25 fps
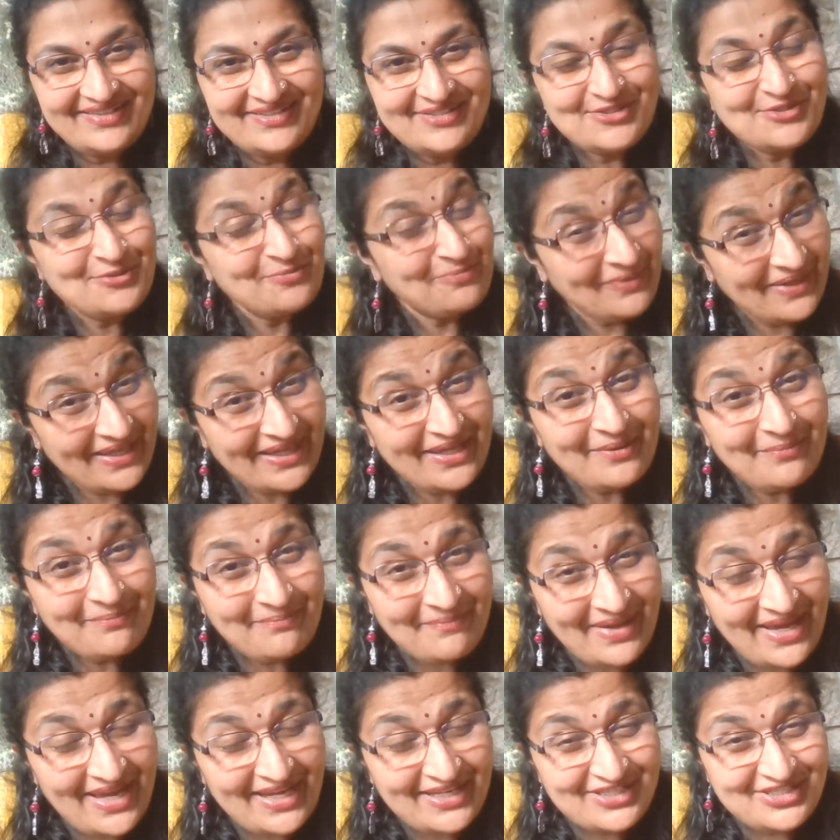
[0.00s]
to play a
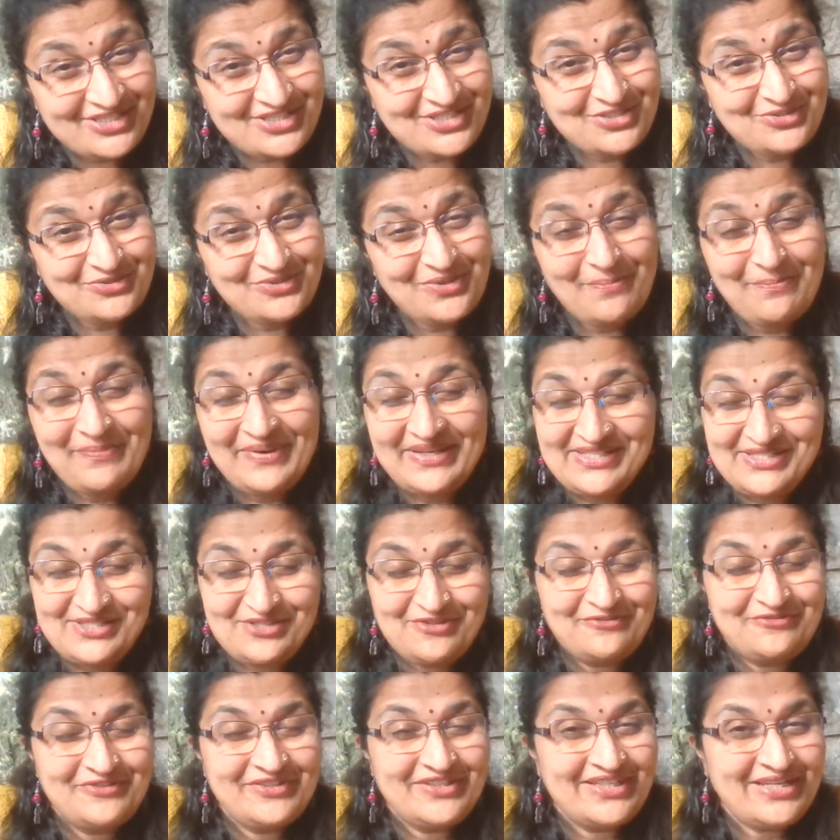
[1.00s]
match to the best
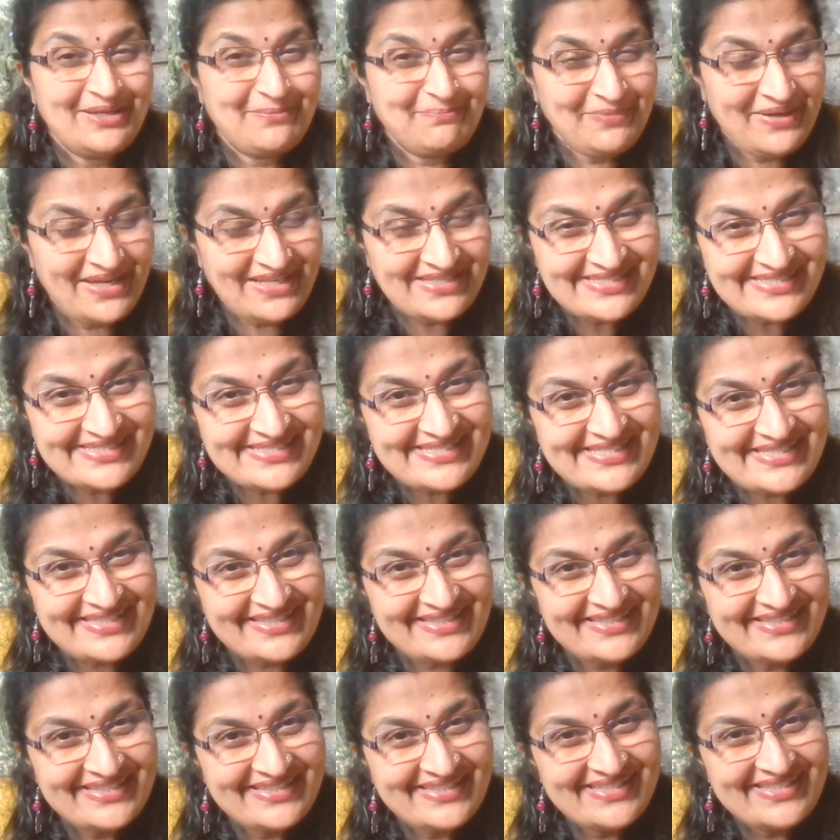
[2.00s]
of her
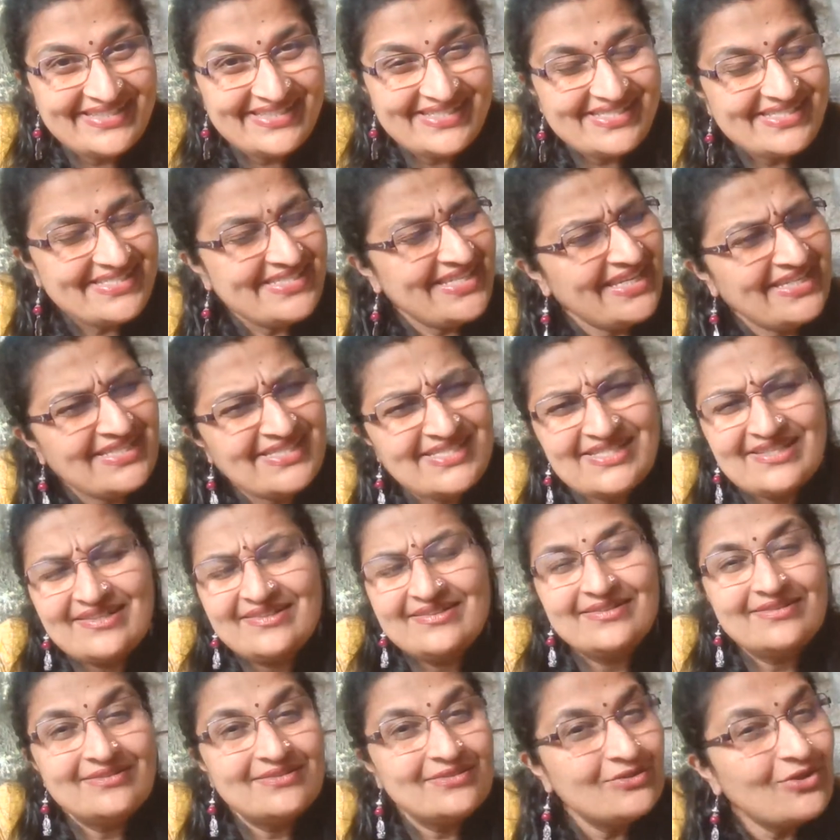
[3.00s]
capacity, takes a
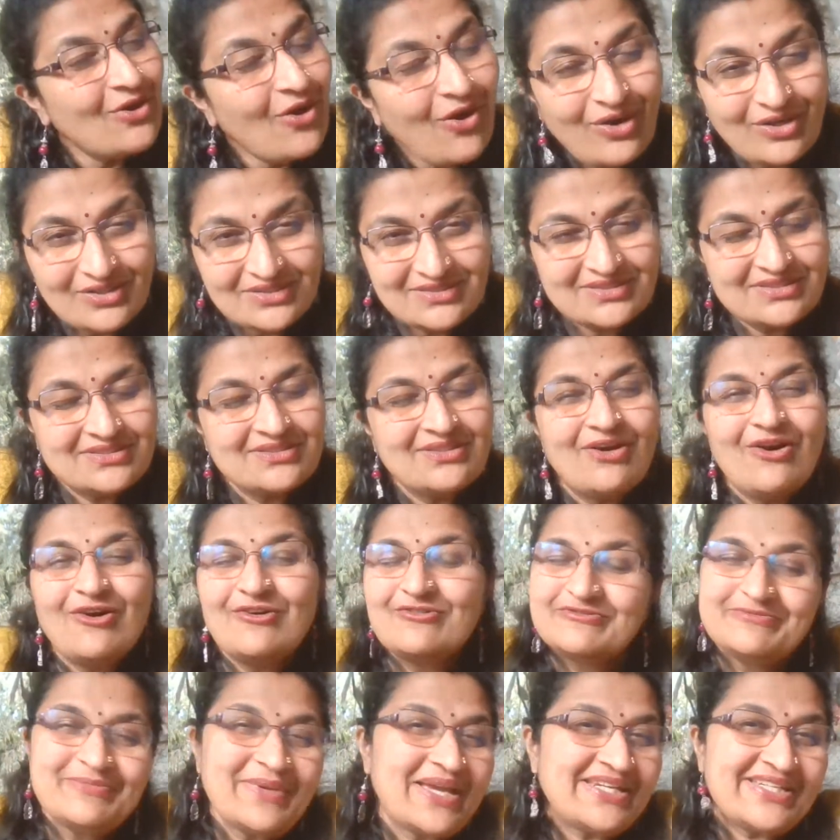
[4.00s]
lot
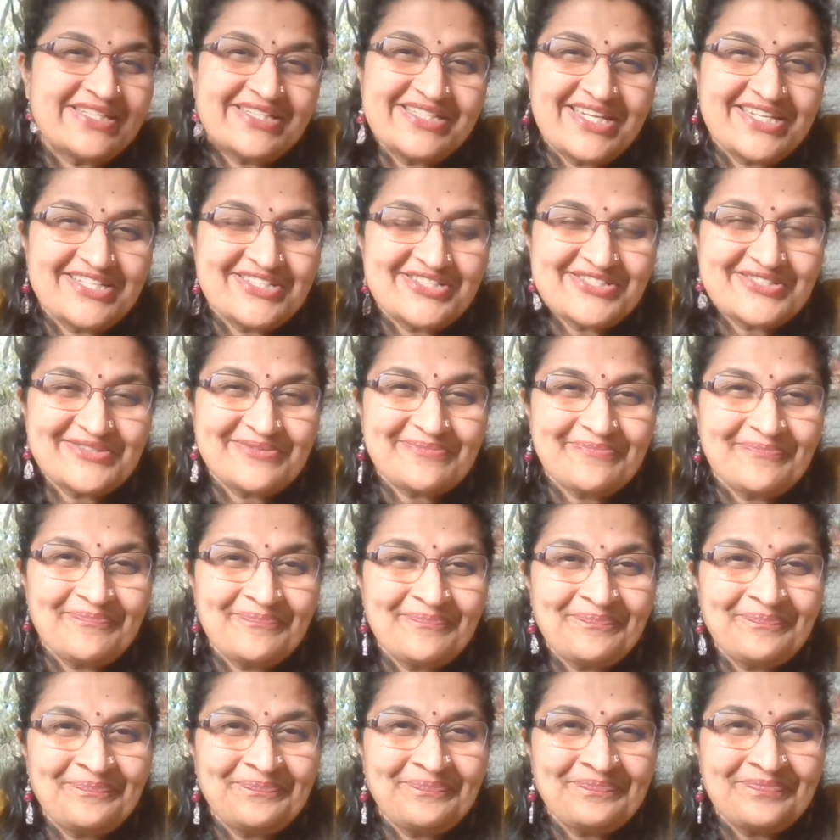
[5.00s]
of meditation.
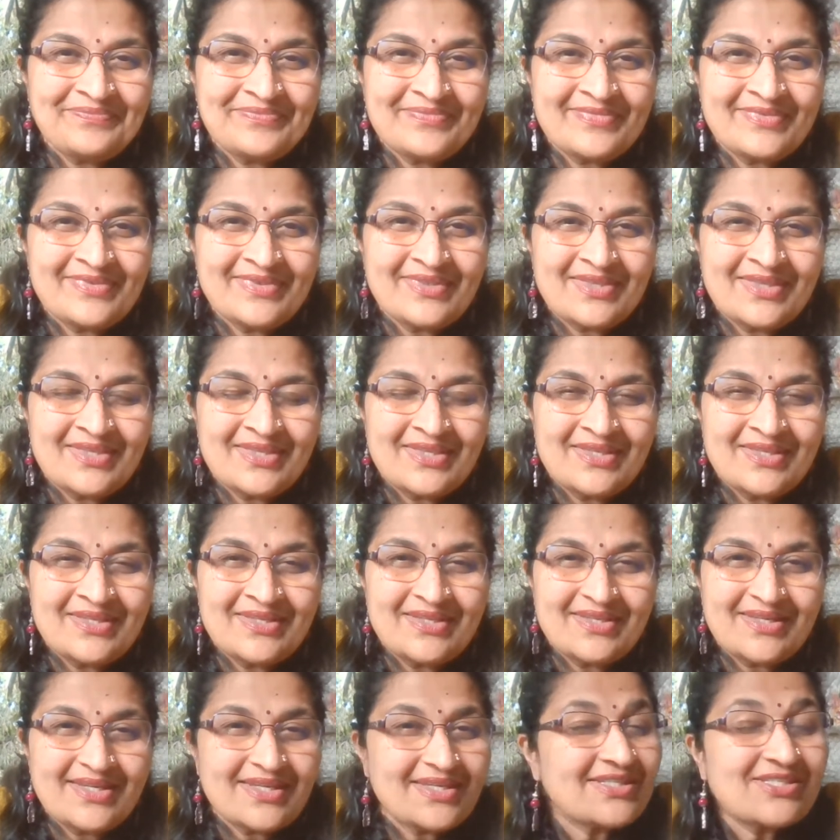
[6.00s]

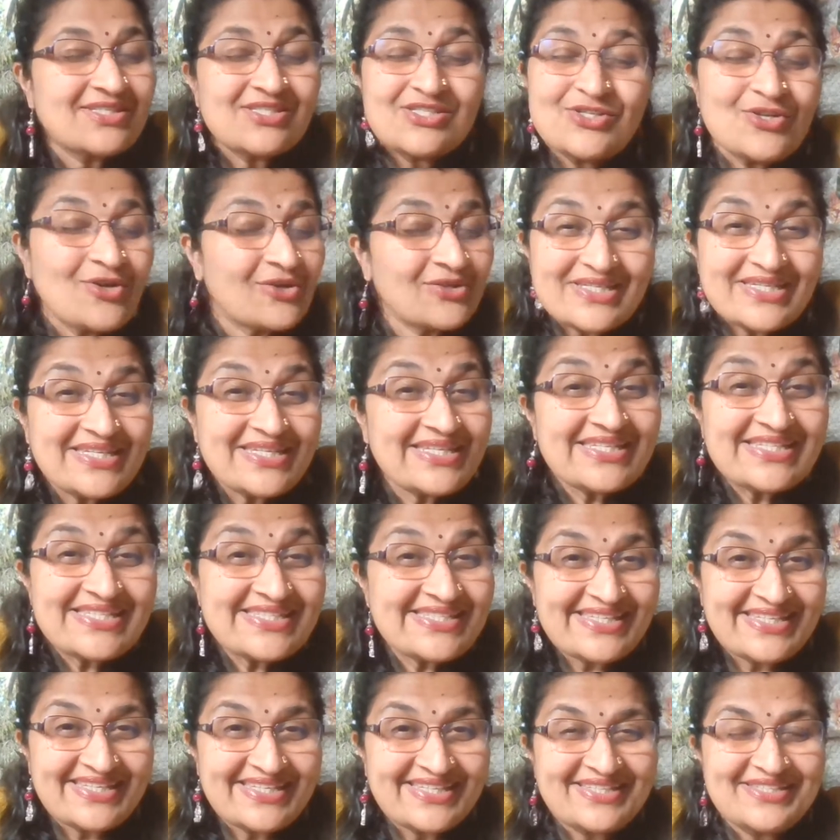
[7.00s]
It's not
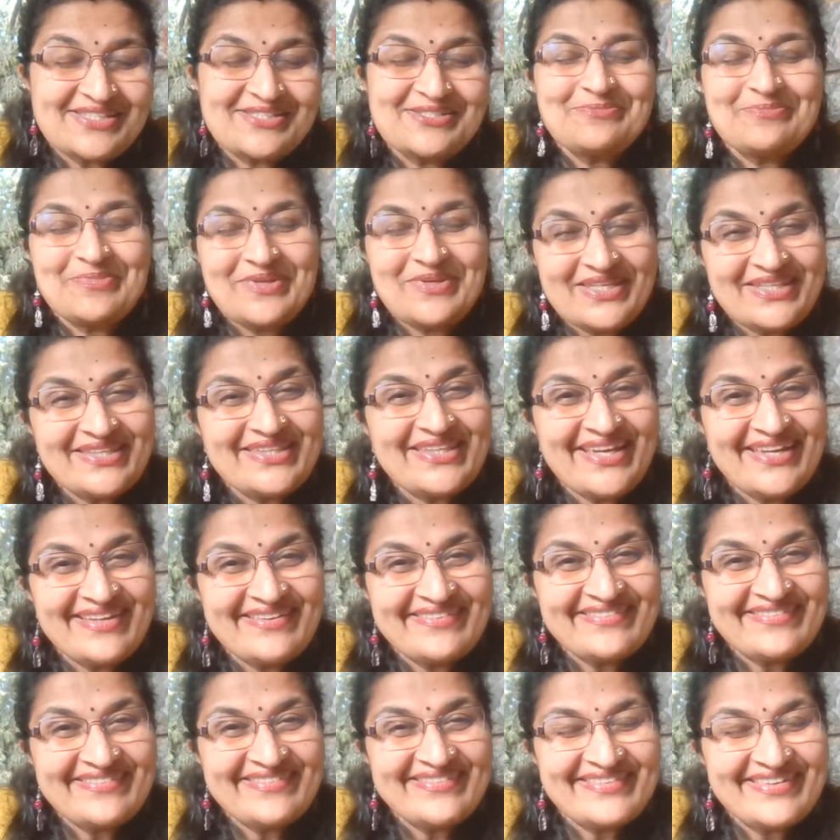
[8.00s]
easy to be there.
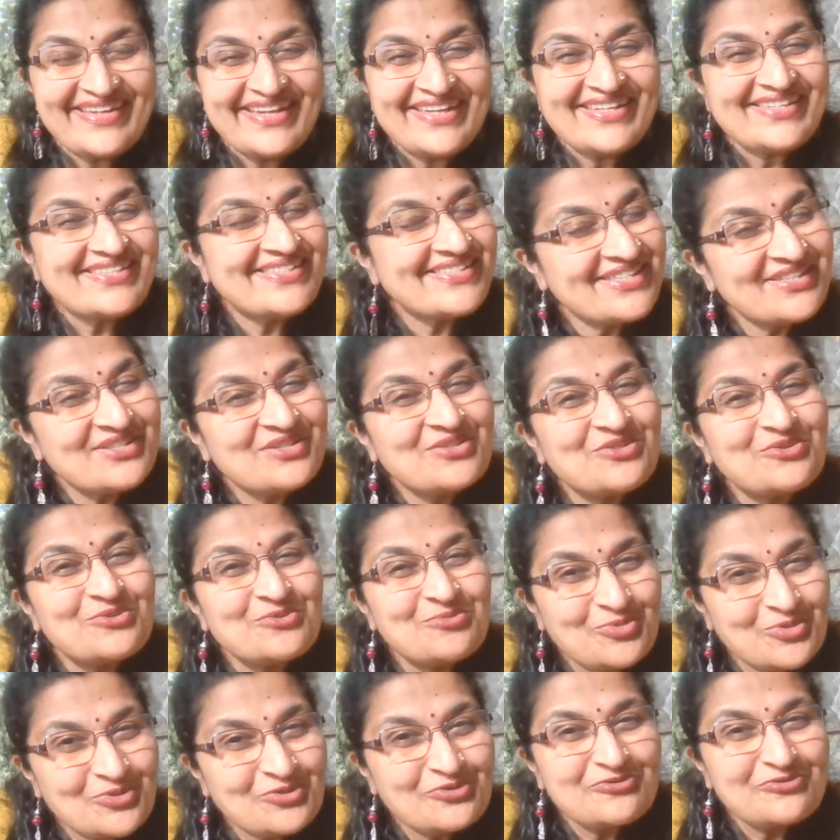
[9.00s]
And Sindhu
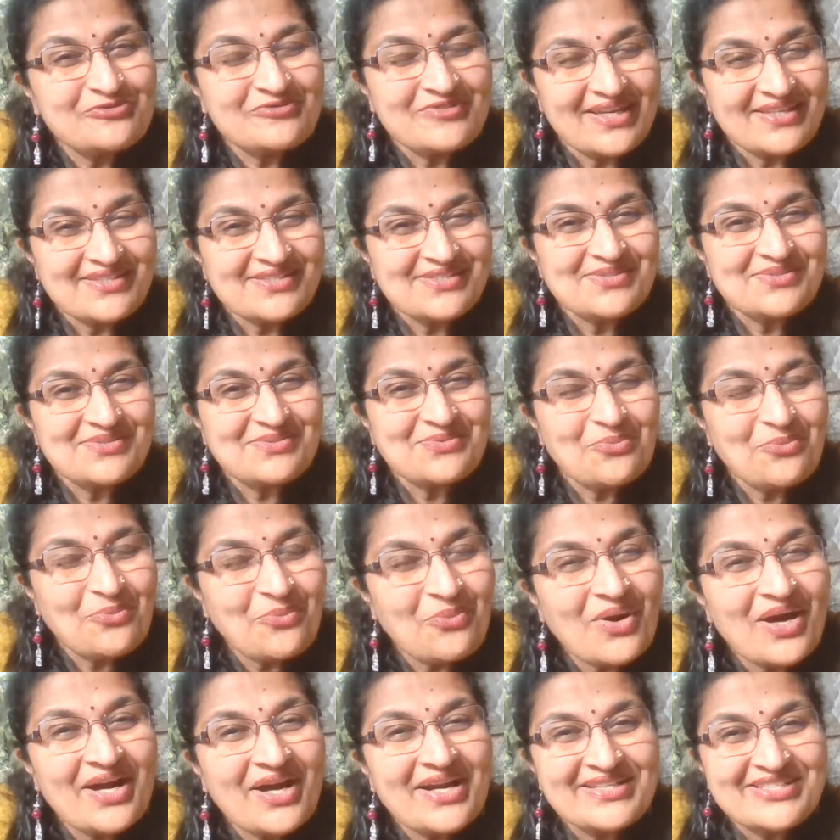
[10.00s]
proved us
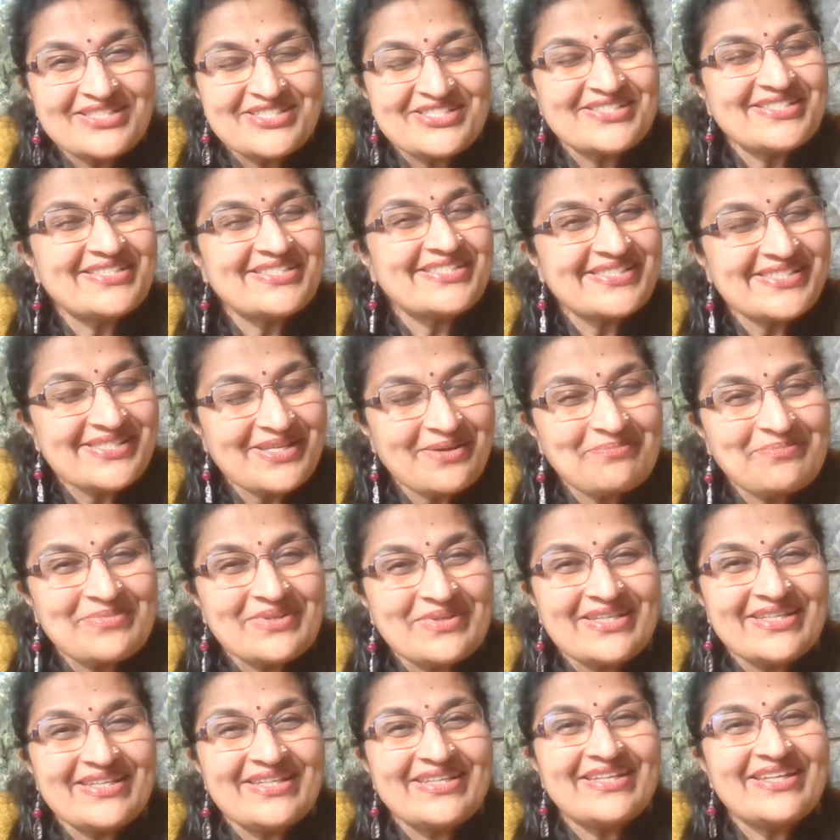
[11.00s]
why she's
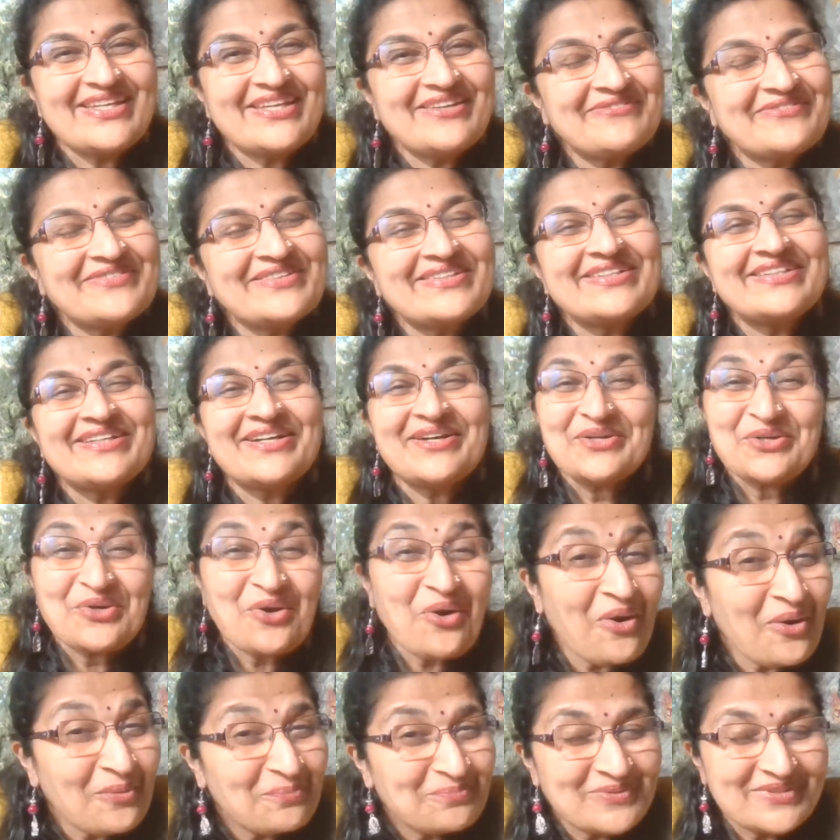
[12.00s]
somebody even her
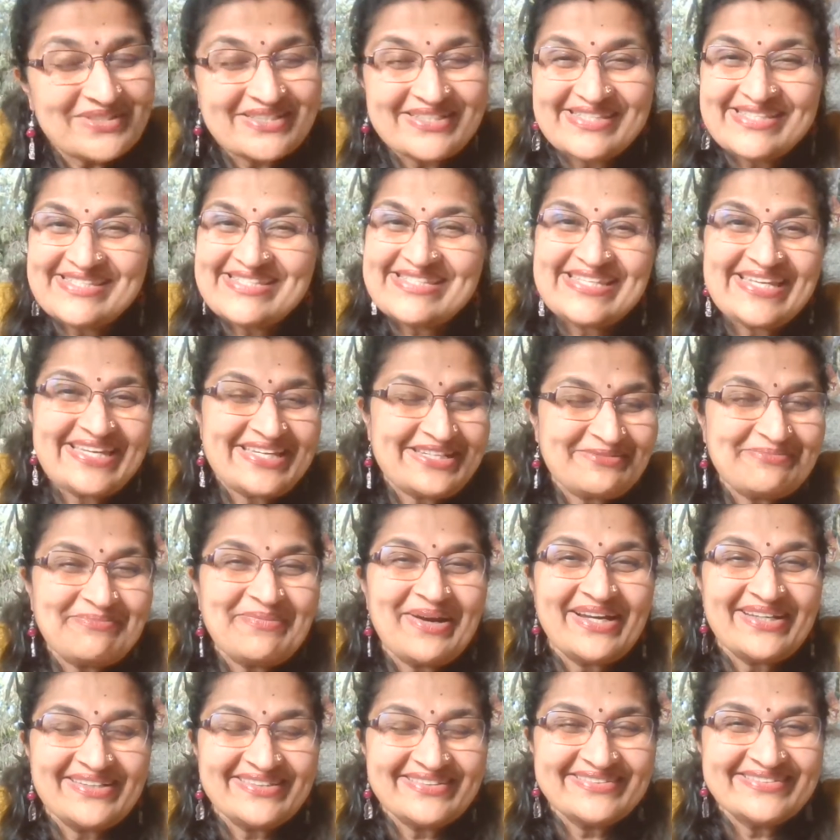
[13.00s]
opponents
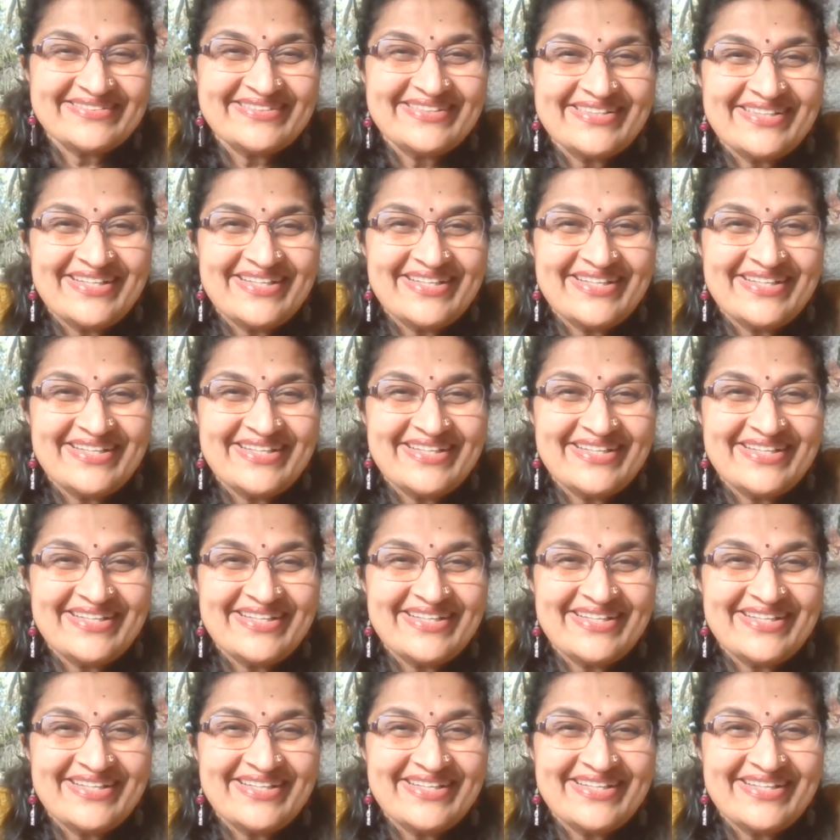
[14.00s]
admire.